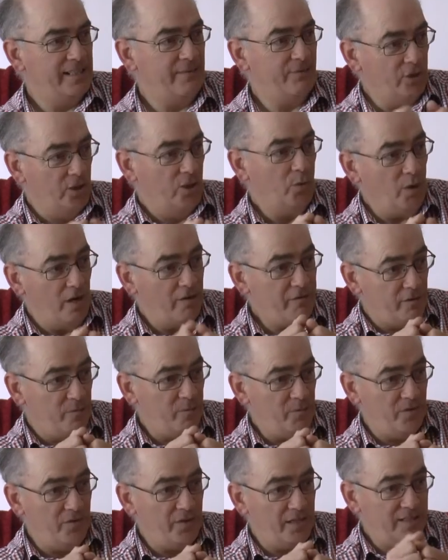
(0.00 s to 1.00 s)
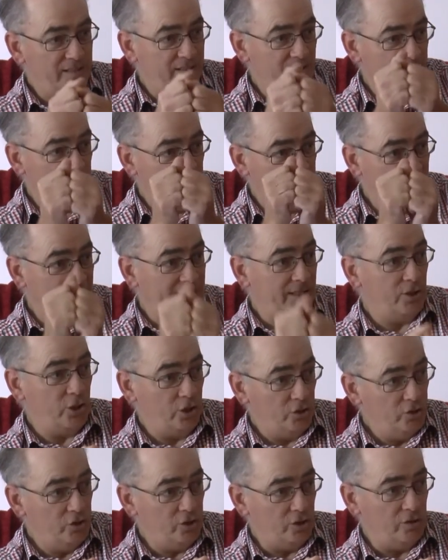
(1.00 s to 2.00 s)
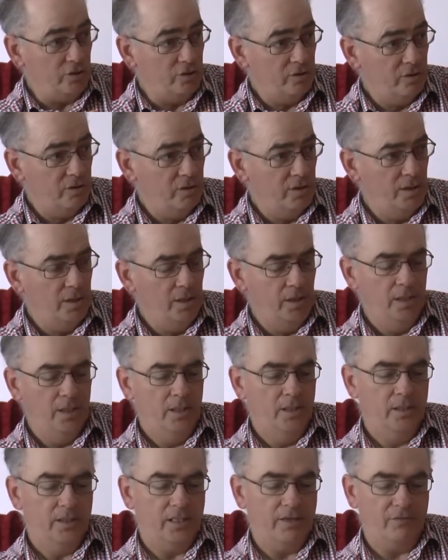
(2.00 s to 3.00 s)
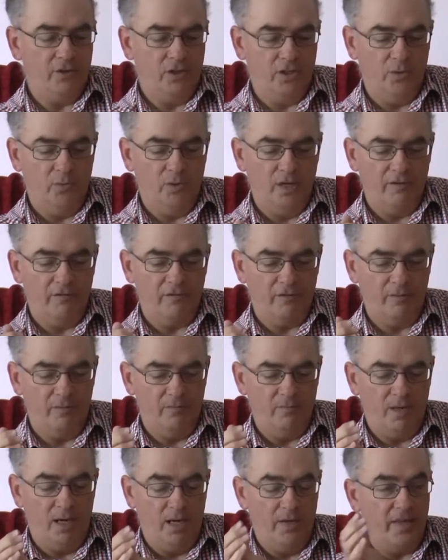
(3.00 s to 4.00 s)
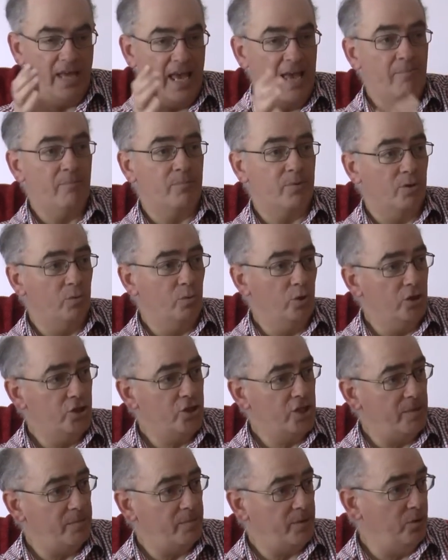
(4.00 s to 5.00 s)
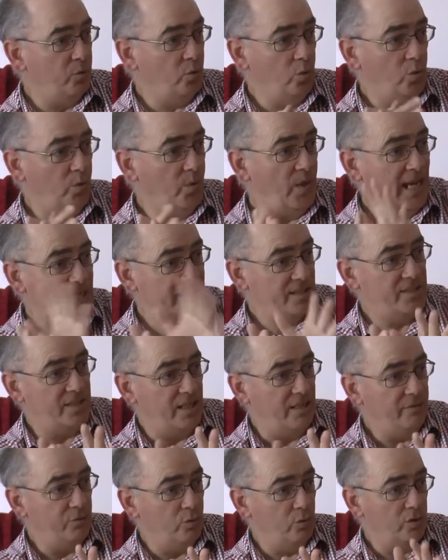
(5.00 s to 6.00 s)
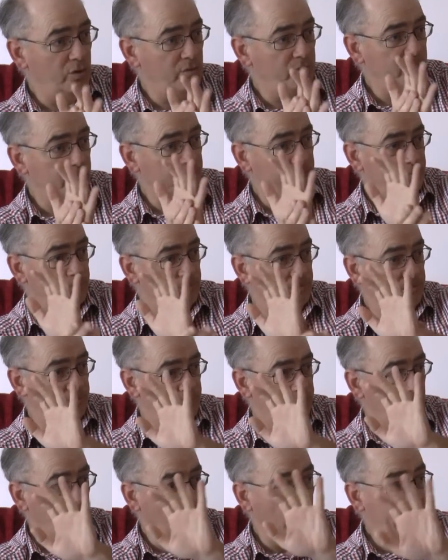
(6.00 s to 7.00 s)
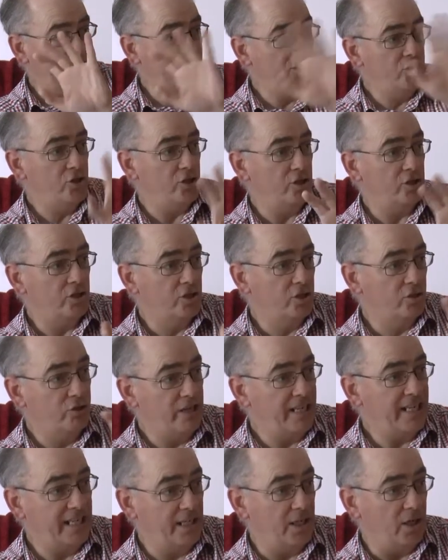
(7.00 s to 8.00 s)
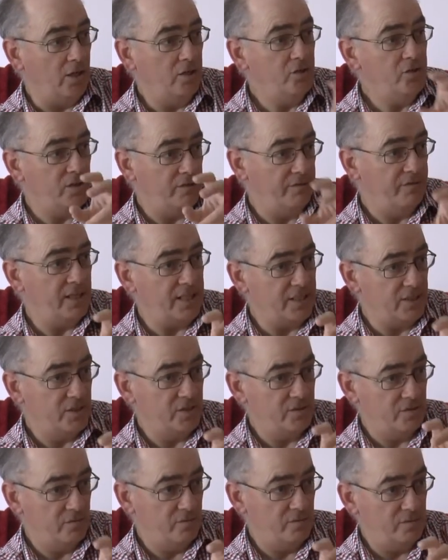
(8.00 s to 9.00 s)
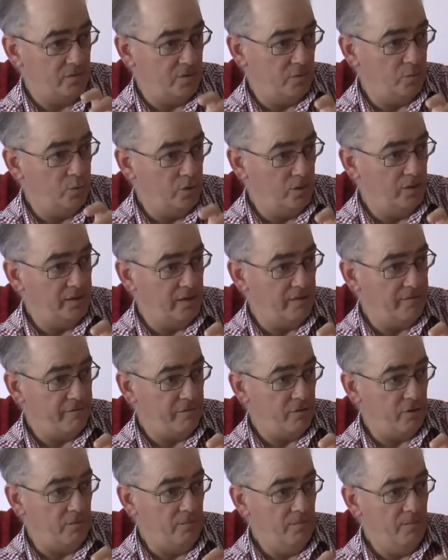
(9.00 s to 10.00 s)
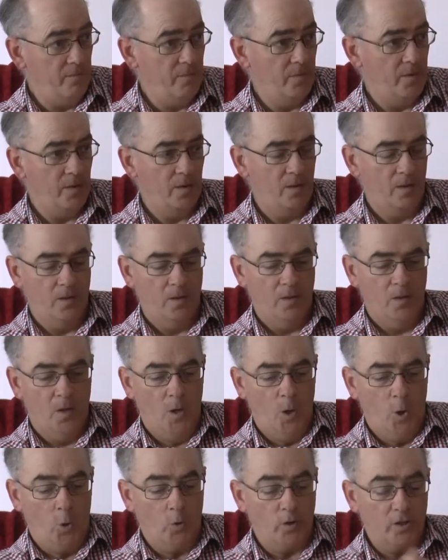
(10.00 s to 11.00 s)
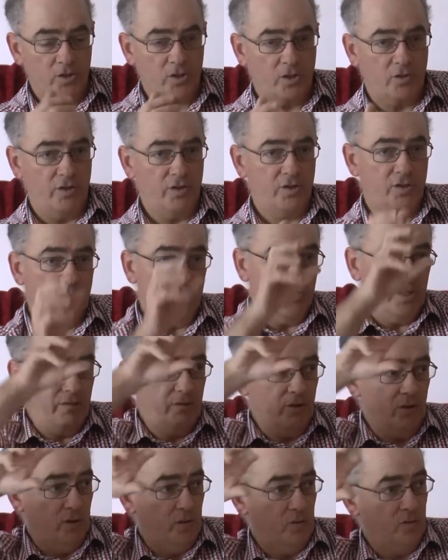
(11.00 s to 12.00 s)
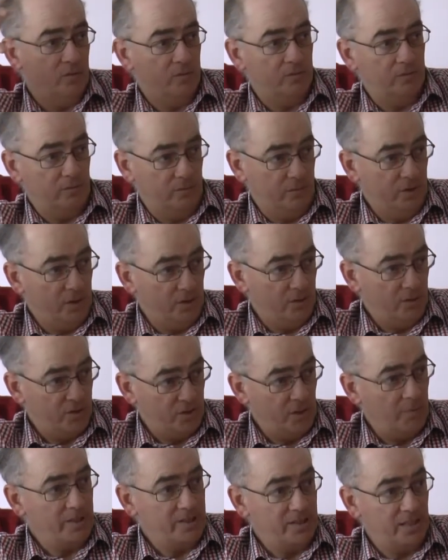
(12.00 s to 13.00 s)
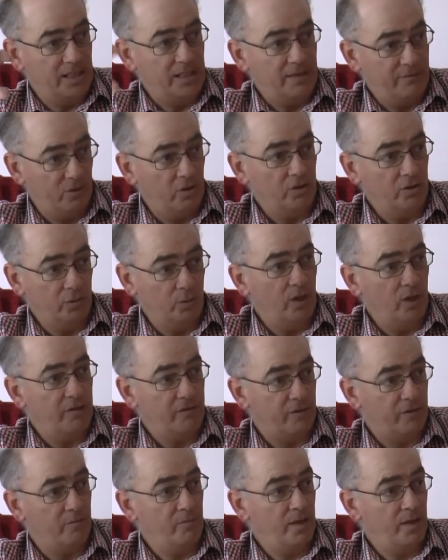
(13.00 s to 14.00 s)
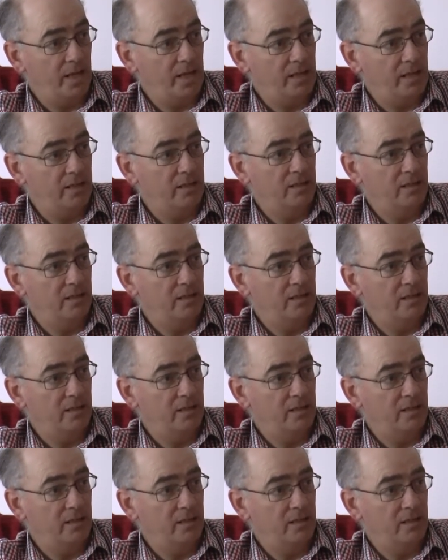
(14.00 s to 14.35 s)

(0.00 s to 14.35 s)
They've gone away from the things that people held on to. They've gone away from either emperor worship and all that stuff, all the ancient Greek gods, if that's the world they're from. Or as Christians, they've gone, you know, to some extent, they've gone away from their